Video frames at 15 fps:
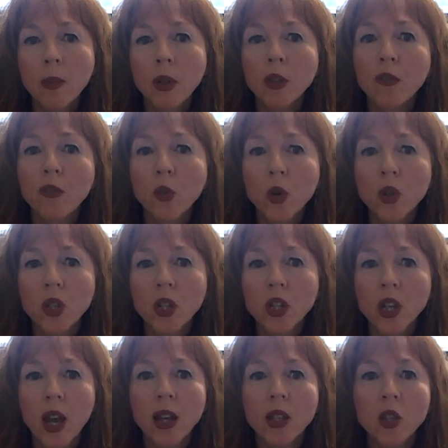But the force it
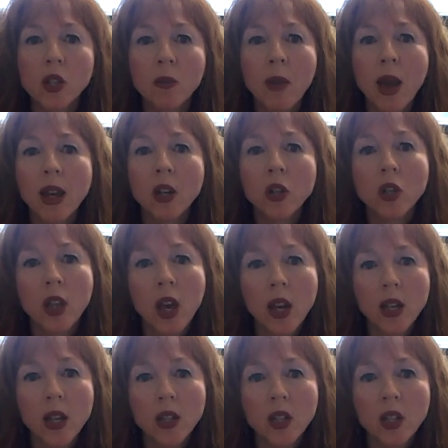takes to manage
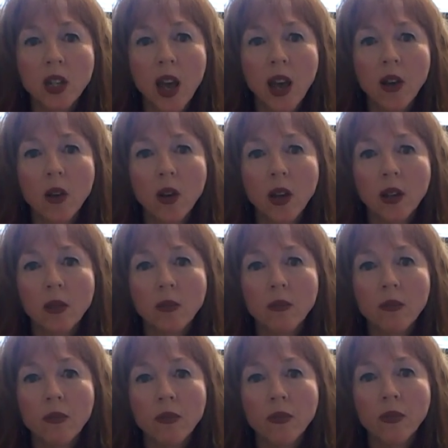that is staggering.
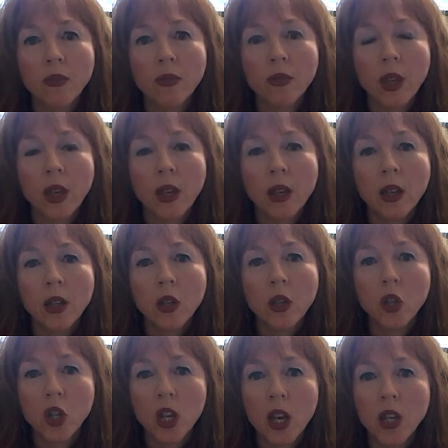
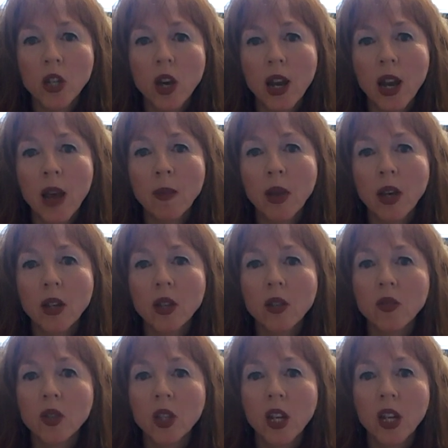The sheer dynamics
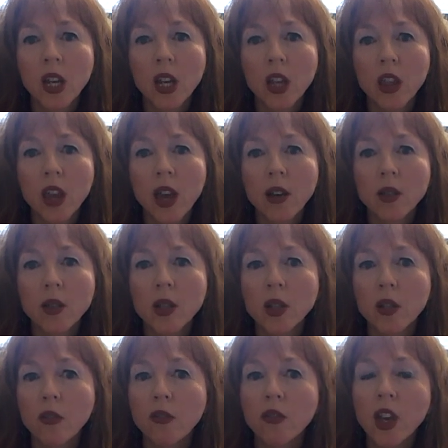of sitting at
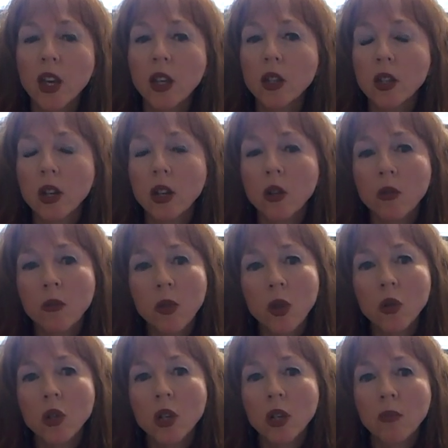thousands of feet in your
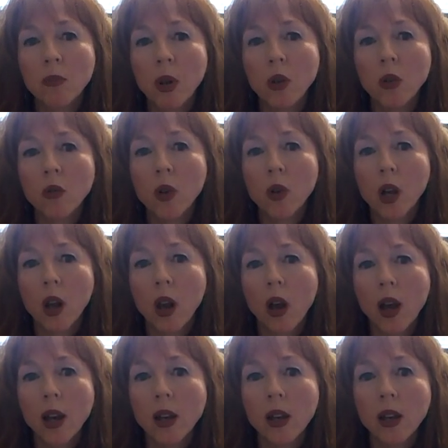muted blue
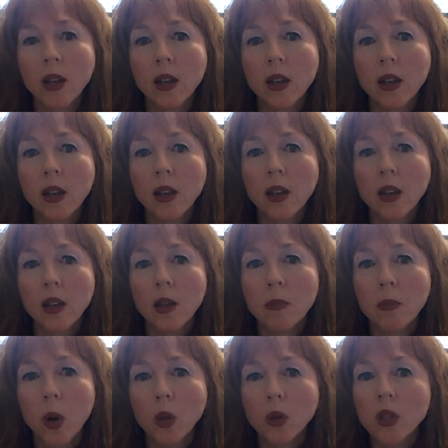recliner,
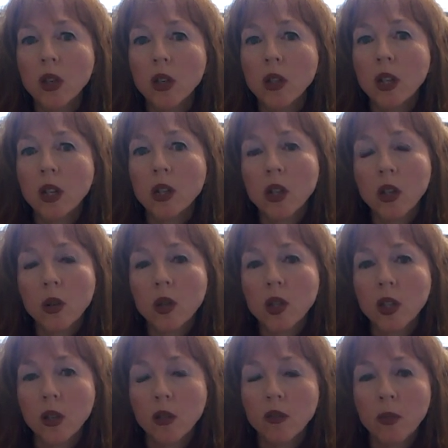bolted into your
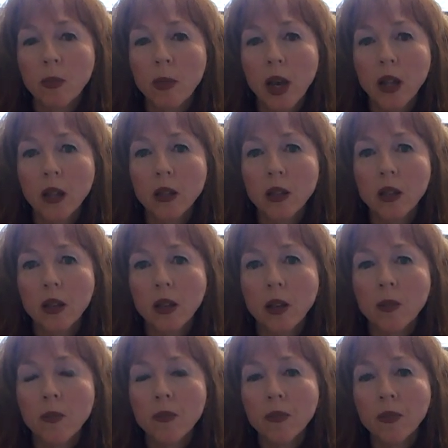silver belt,
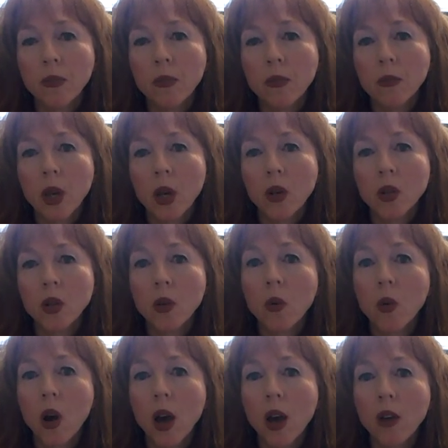because your
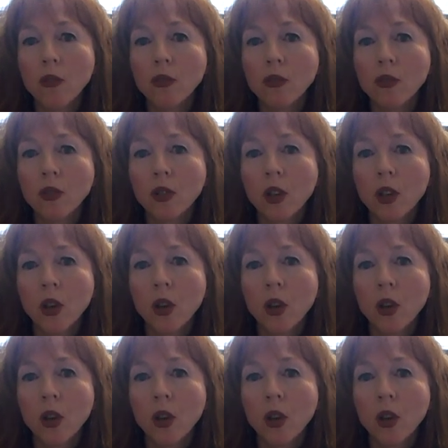wife,